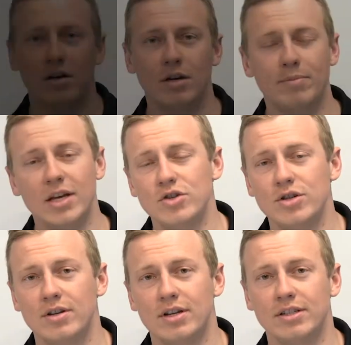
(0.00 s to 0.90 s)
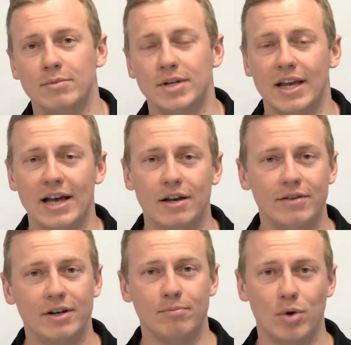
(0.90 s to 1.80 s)
A patient exhibiting
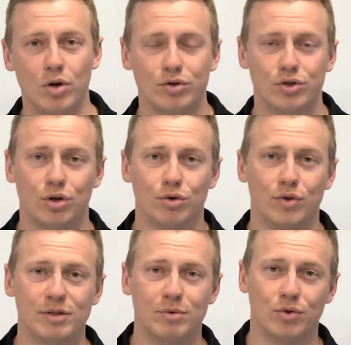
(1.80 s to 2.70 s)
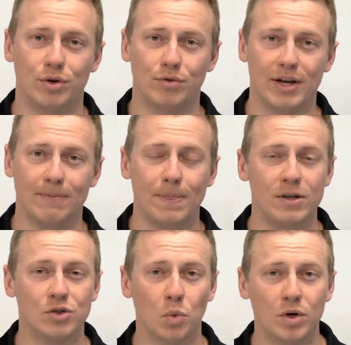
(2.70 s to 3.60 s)
elevated pulse or respiratory rate
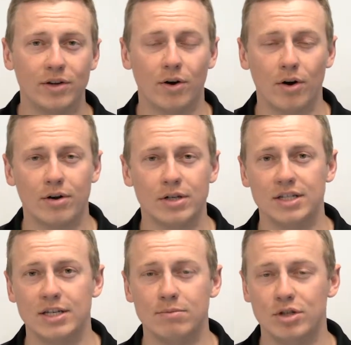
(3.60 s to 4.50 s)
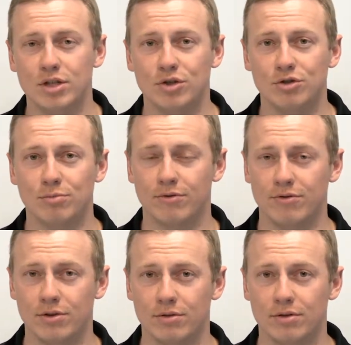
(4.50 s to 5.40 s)
is working hard to keep tissues
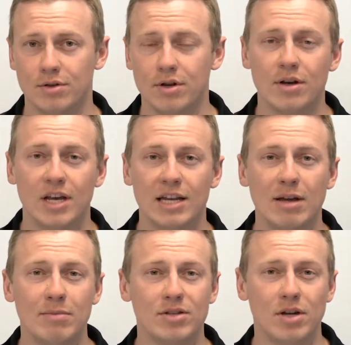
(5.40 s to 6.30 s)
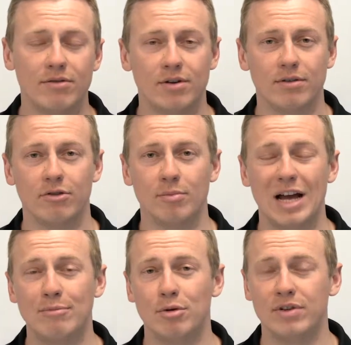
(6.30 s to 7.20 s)
perfused and may be suffering from
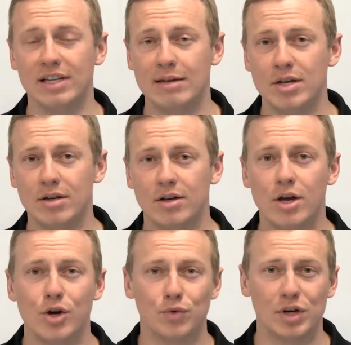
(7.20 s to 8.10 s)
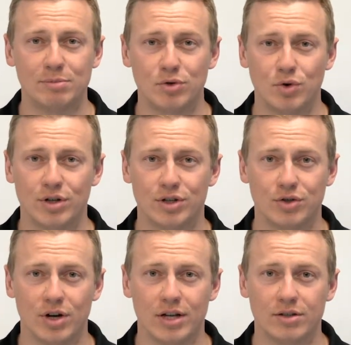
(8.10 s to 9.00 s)
hypovolemia, respiratory
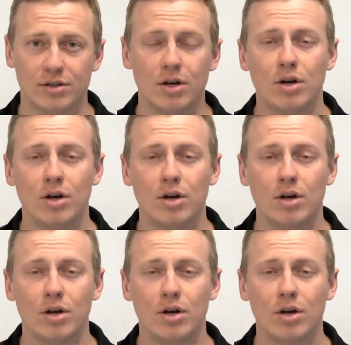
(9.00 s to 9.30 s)
distress,